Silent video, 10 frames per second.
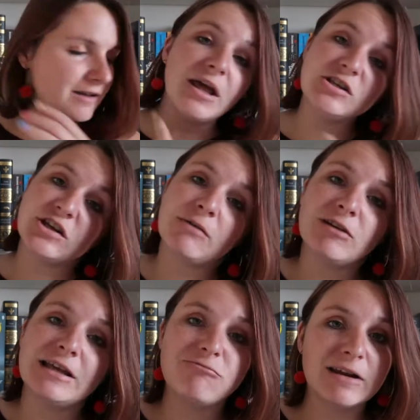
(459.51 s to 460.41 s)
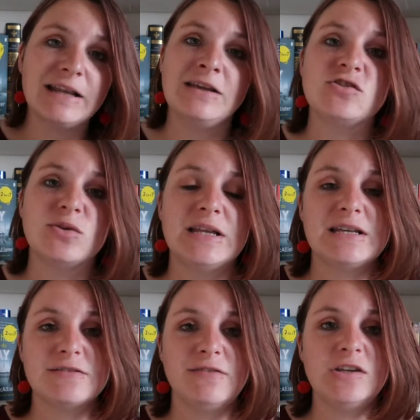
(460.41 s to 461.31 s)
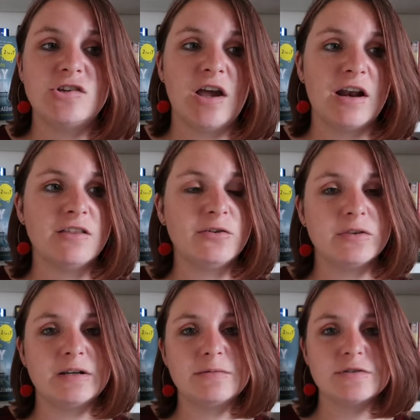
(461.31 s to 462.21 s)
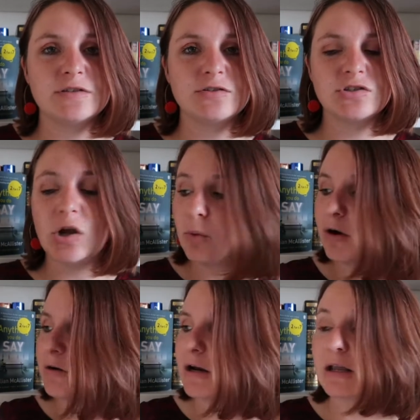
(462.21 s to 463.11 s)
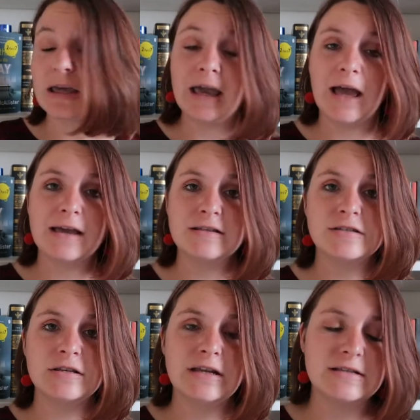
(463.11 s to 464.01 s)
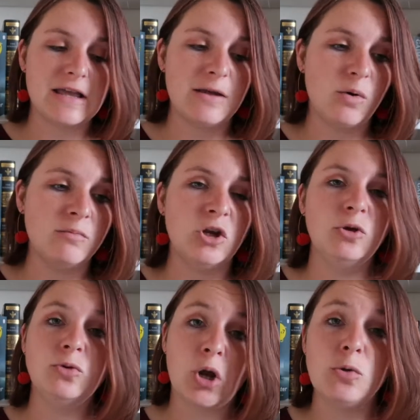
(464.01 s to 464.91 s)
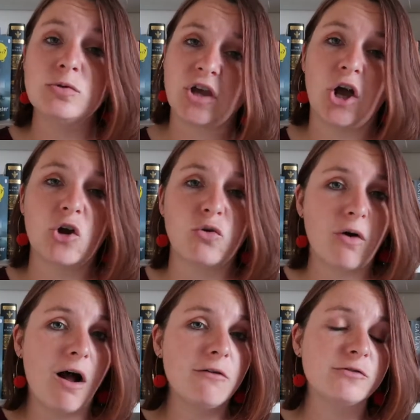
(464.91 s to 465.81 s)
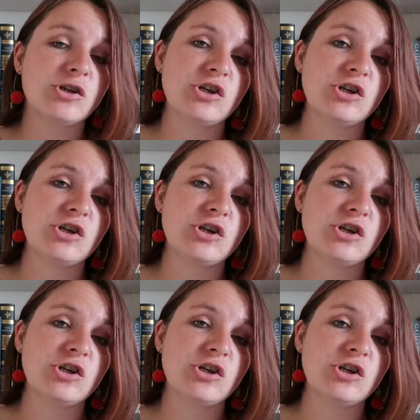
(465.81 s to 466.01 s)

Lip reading: But I generally really enjoyed it as a feature, and I thought that it was so well written, and Kate Atkinson is a woman who knows her craft.